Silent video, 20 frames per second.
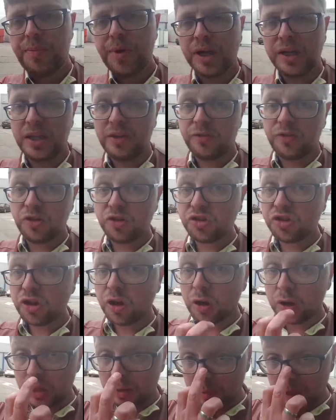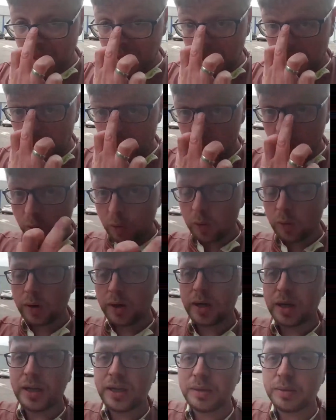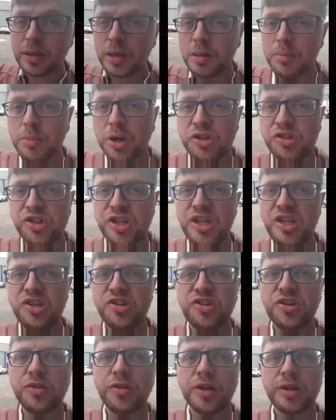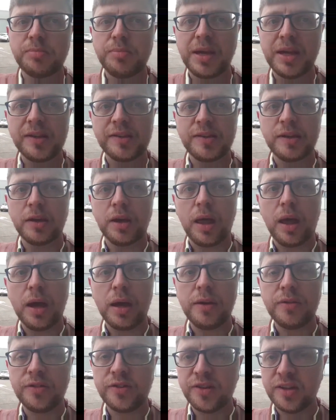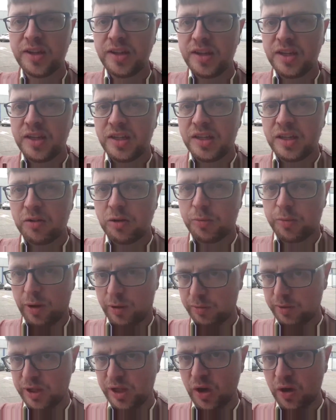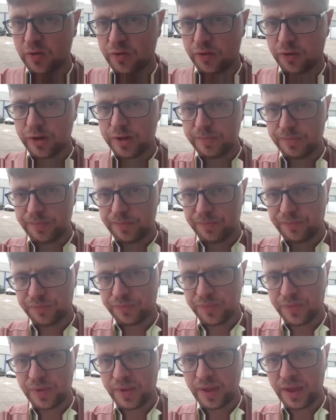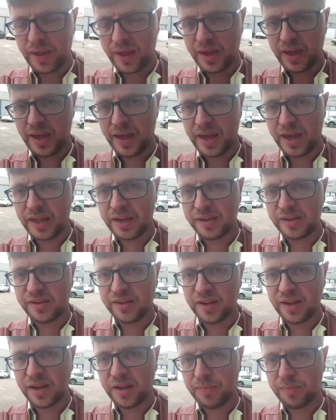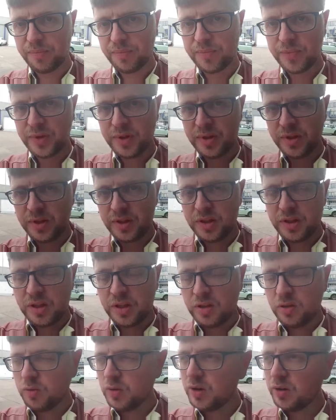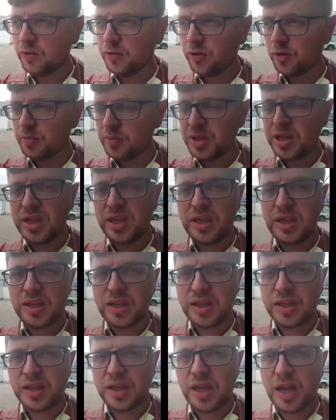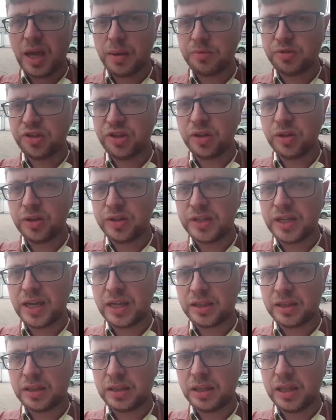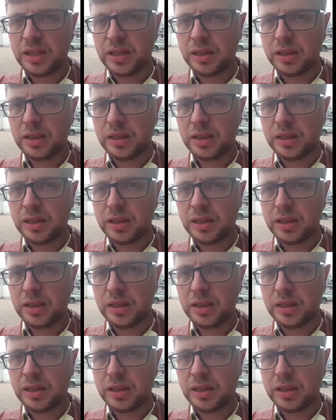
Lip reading: But if you show them how much easier it makes their lives, they will probably go for it. And well, for me, I'm still in that